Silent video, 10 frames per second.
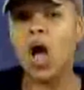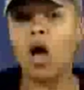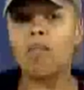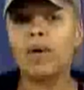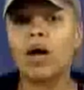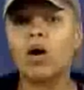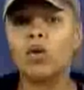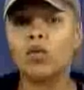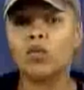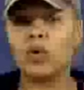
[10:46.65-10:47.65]

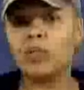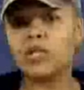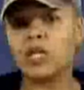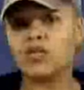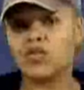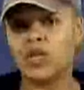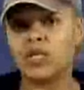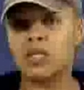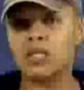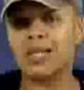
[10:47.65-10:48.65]
about reproductive
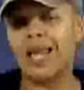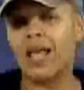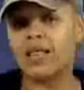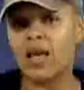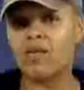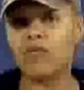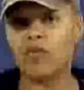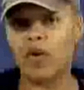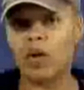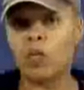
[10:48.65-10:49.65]
justice and that
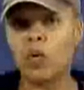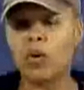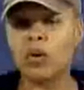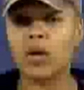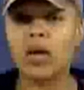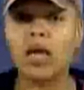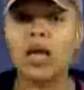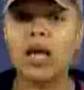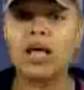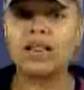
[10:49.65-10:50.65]
framework,
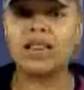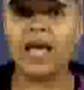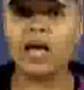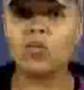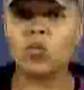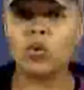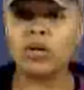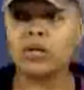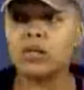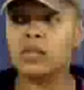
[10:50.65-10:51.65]
that
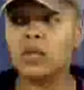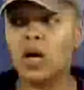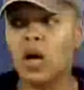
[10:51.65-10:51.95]
was